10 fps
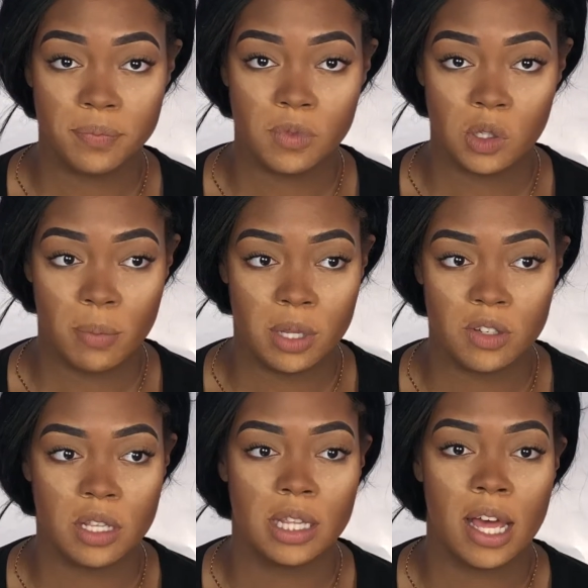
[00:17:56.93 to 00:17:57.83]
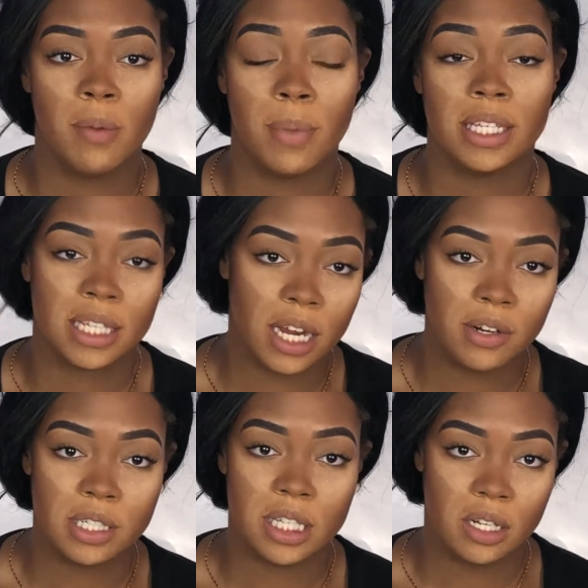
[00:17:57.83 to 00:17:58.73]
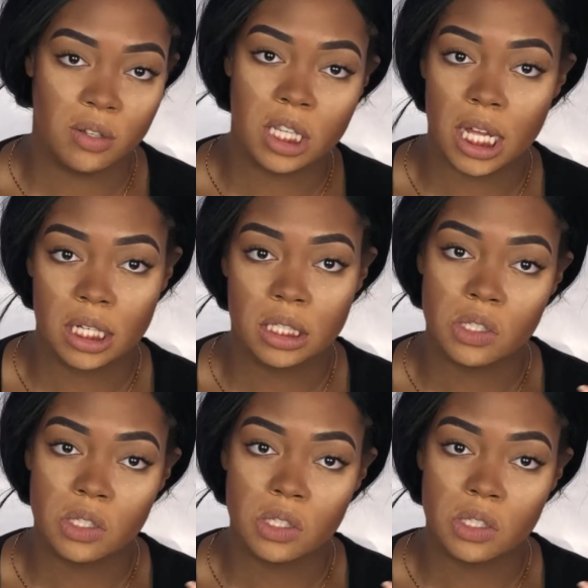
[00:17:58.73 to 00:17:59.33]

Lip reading: So, I mean, there's a lot of mascaras that do that.